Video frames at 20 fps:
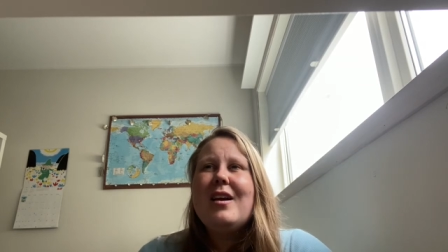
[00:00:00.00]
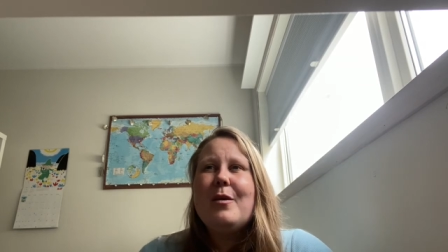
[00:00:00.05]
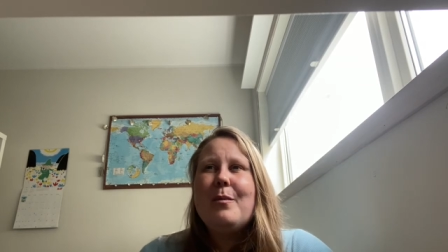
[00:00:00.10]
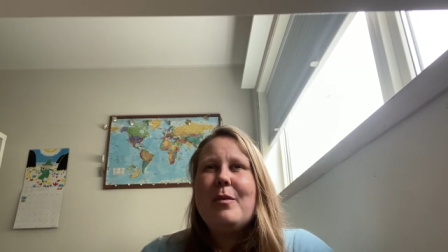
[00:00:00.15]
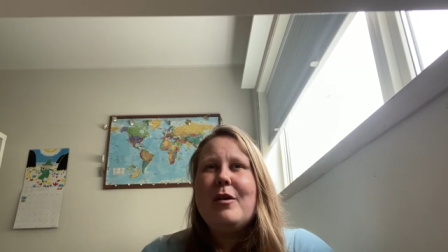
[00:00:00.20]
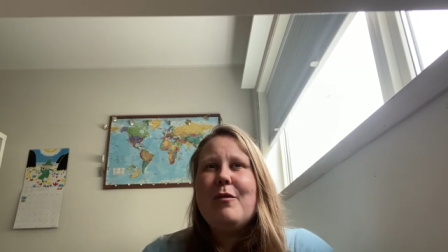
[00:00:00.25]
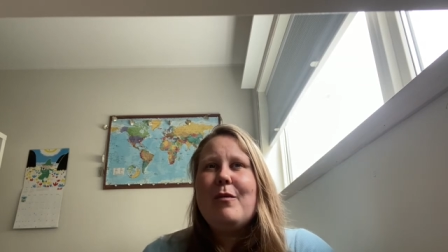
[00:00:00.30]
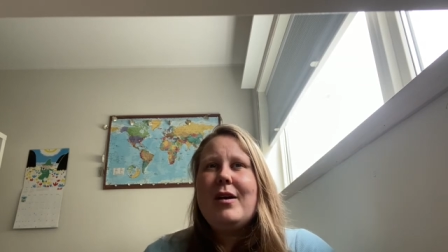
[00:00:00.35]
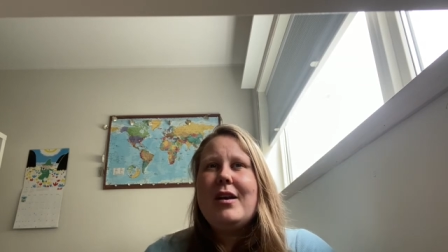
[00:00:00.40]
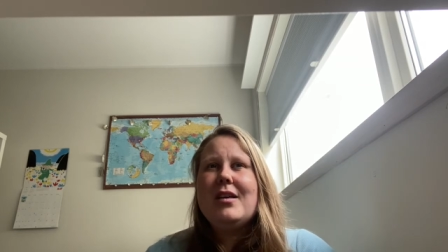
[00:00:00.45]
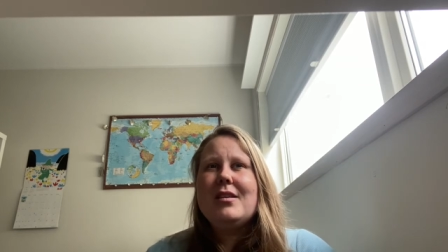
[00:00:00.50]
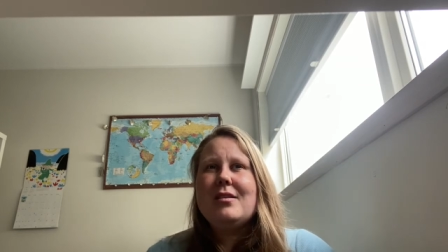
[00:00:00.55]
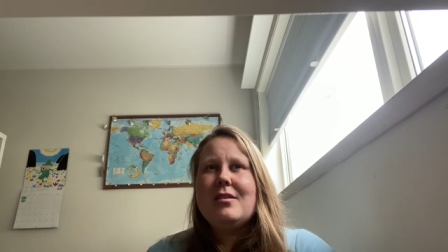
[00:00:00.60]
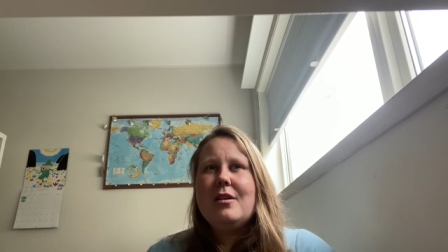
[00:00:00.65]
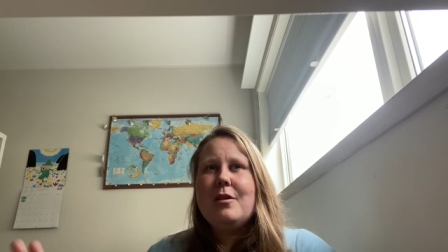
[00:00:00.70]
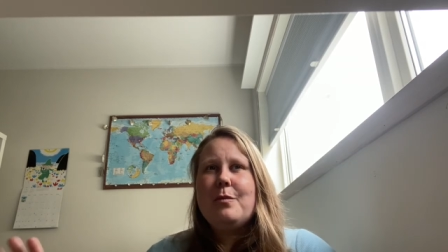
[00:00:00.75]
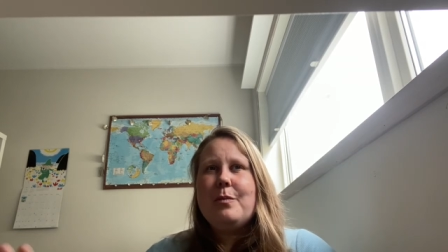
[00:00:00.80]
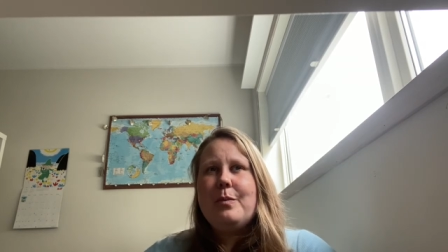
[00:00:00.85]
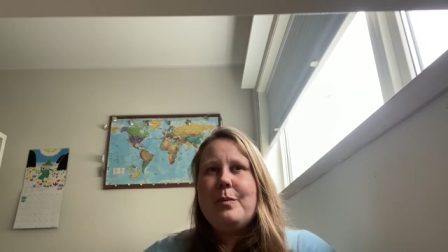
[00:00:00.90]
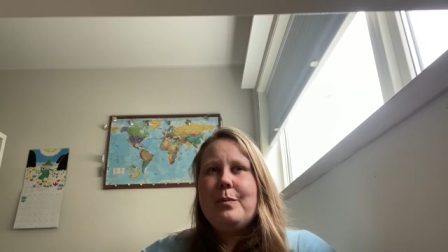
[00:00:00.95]
But when I saw
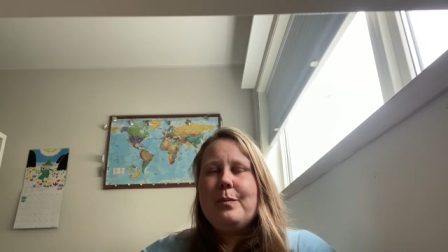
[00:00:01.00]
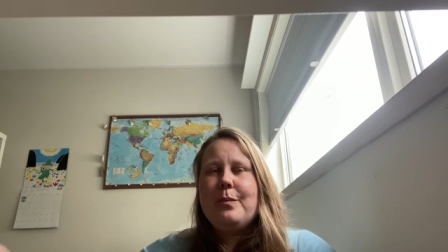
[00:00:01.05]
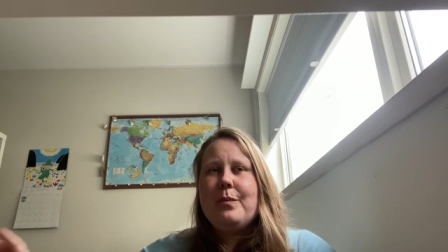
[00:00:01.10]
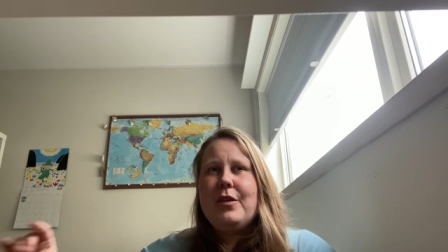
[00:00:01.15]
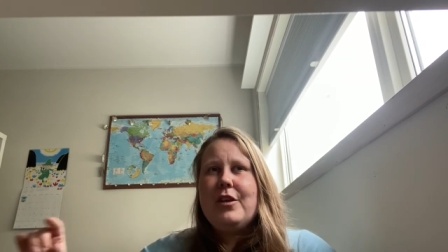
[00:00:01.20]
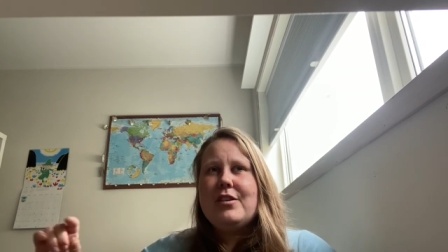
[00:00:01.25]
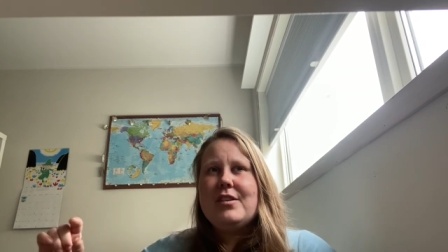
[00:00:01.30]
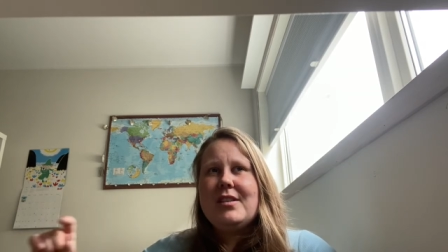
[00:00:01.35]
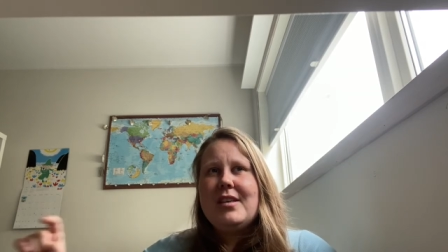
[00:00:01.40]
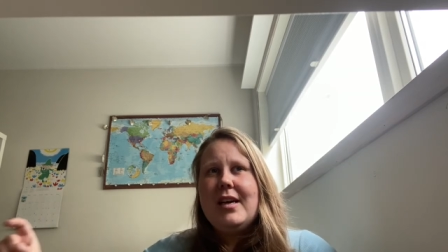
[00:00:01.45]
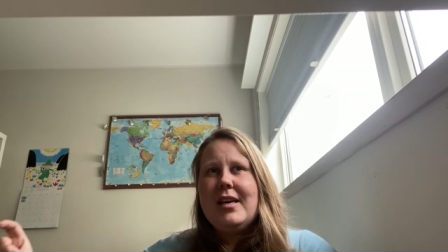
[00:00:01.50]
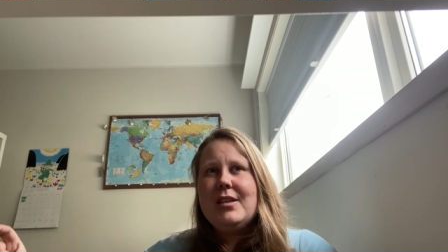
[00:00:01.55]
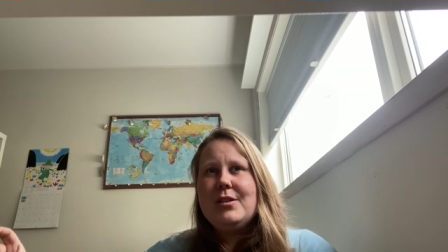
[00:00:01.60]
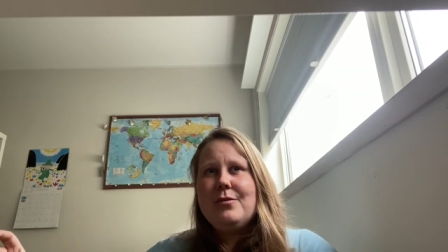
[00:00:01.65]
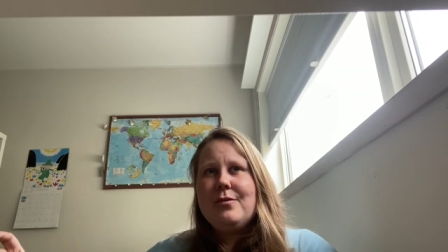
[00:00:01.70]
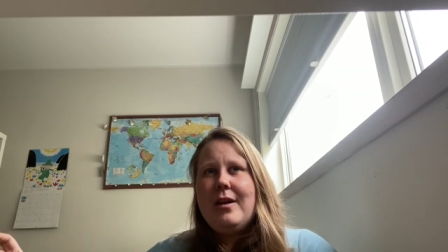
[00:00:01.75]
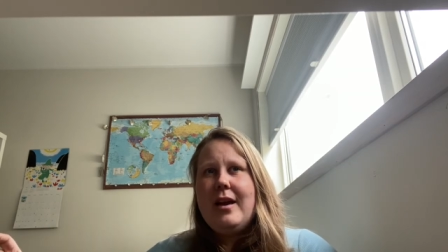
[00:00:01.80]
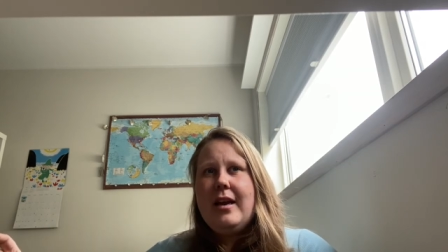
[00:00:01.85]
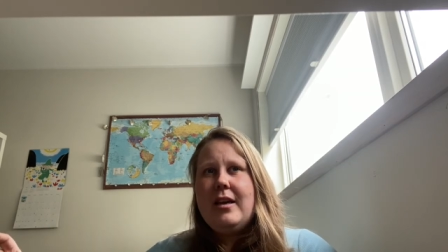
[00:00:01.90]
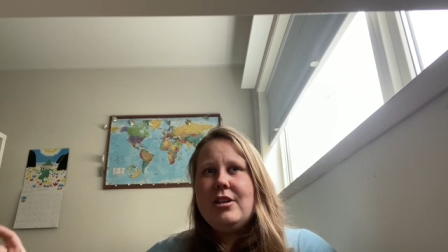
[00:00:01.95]
the size
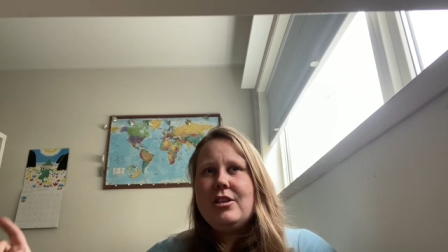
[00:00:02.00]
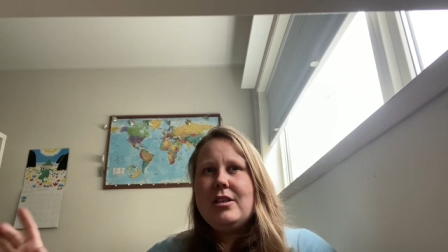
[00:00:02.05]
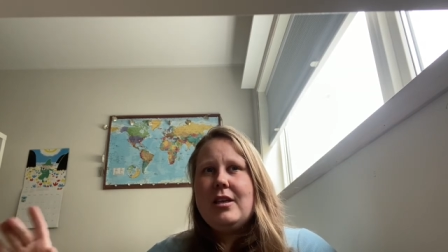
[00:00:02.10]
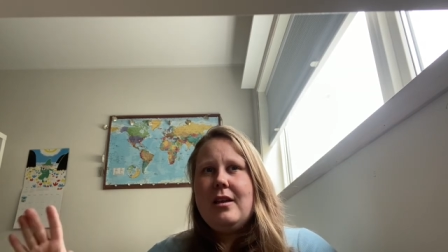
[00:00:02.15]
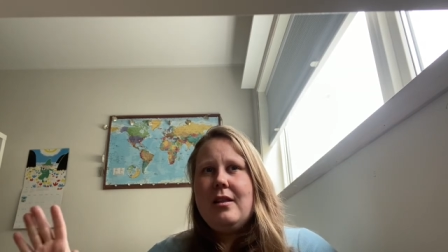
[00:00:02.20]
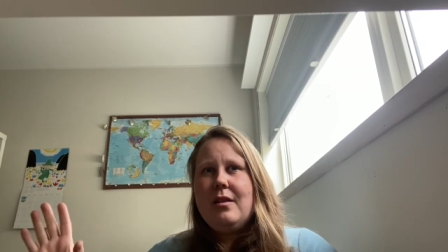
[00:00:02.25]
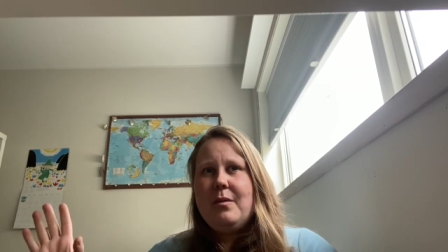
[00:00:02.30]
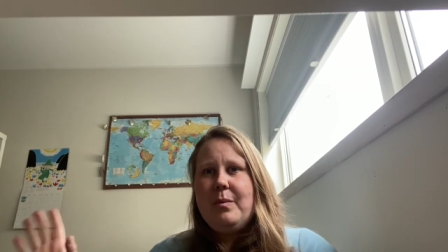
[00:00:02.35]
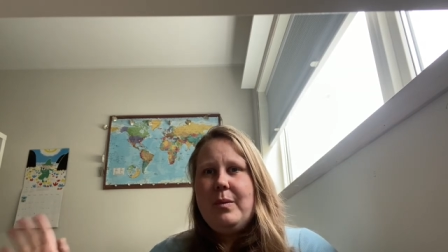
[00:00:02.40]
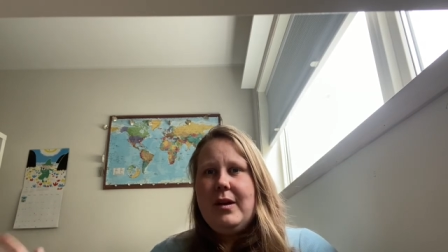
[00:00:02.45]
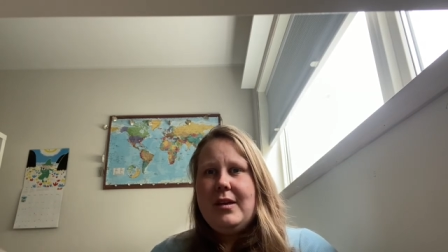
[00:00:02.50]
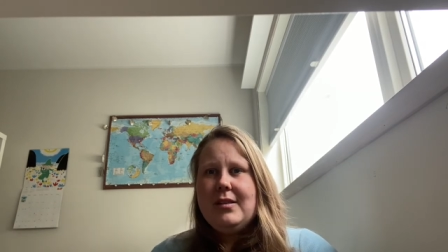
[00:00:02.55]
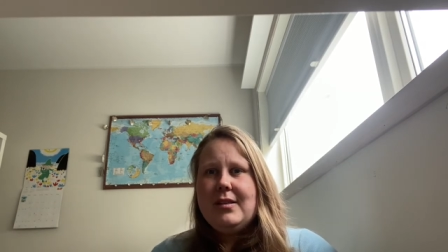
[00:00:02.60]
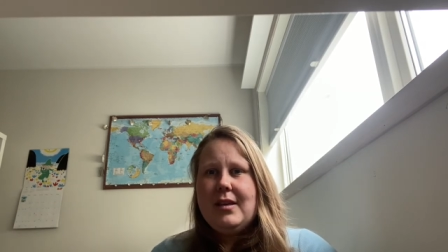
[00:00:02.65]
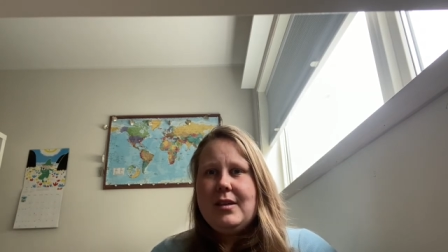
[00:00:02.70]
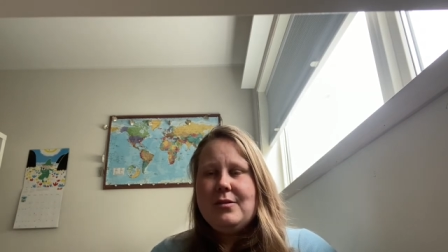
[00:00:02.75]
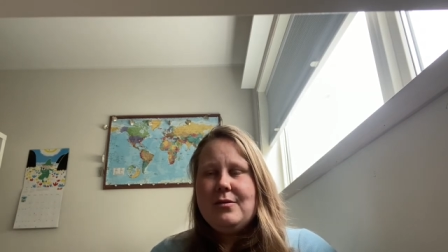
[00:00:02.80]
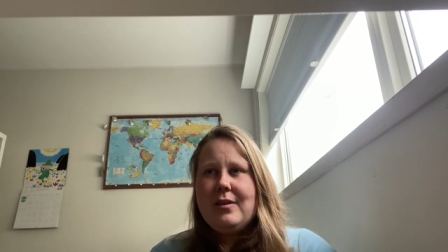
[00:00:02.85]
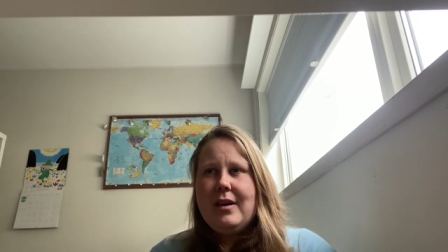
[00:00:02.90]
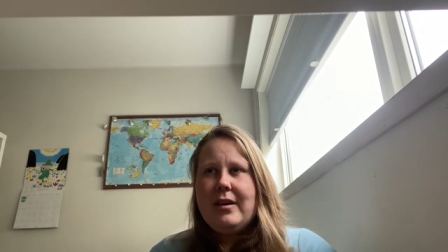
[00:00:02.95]
range in the plus
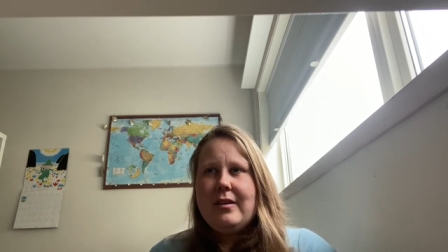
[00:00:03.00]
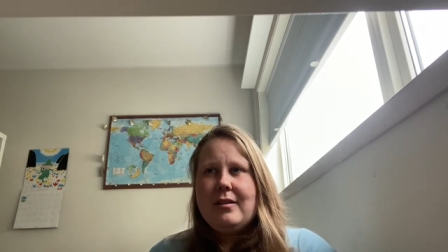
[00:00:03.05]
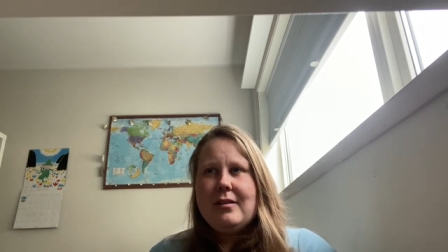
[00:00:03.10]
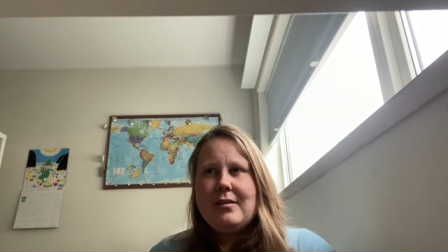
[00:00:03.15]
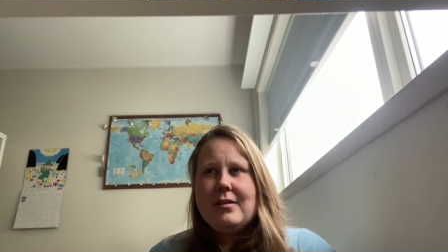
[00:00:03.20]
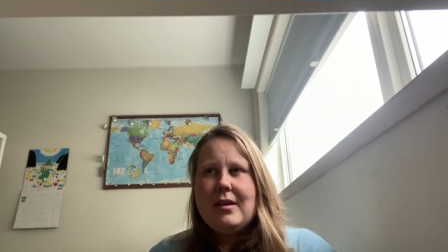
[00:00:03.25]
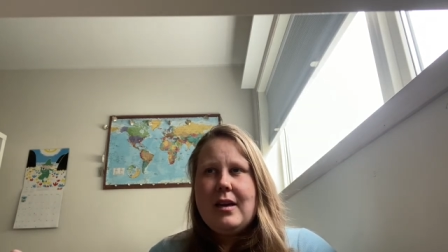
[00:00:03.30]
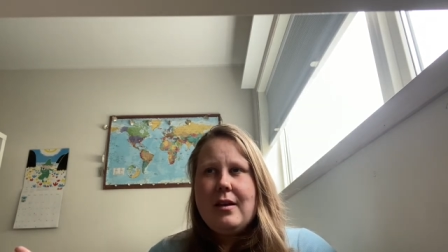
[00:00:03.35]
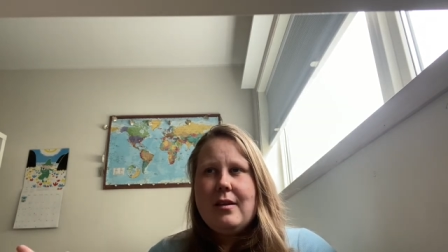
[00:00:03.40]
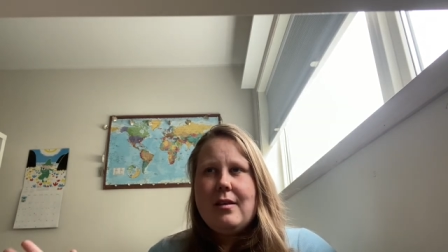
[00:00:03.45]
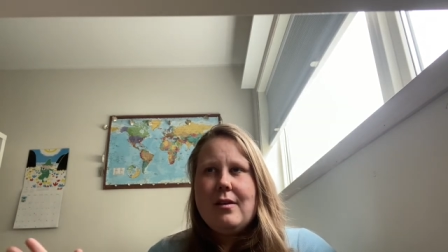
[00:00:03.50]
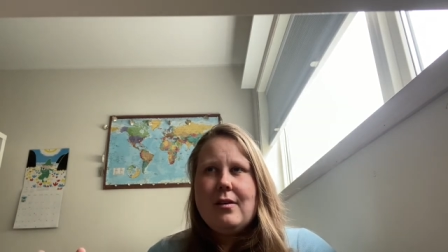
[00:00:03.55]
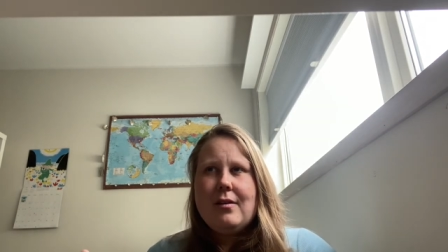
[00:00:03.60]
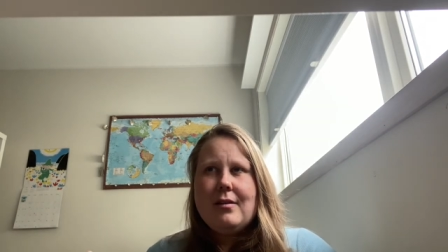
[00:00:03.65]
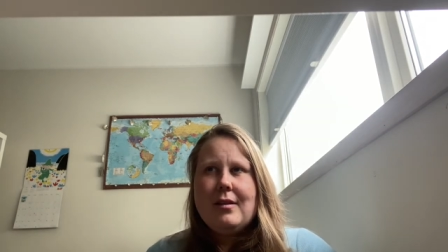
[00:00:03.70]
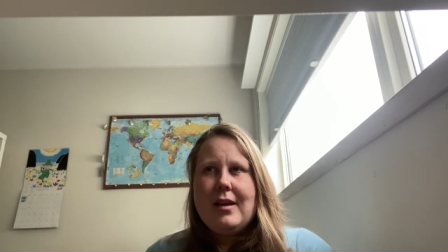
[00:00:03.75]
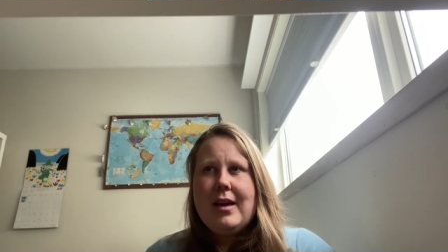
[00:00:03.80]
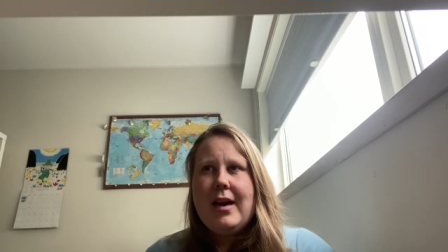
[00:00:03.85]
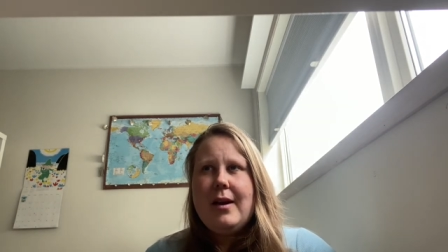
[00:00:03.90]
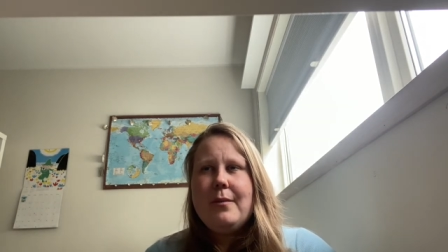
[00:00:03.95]
size riders, I
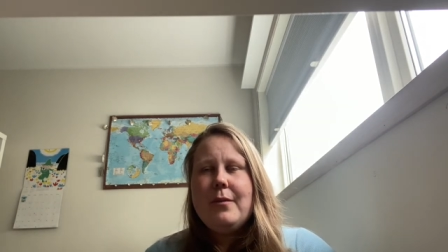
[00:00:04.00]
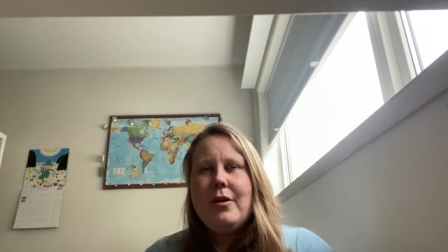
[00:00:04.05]
thought that,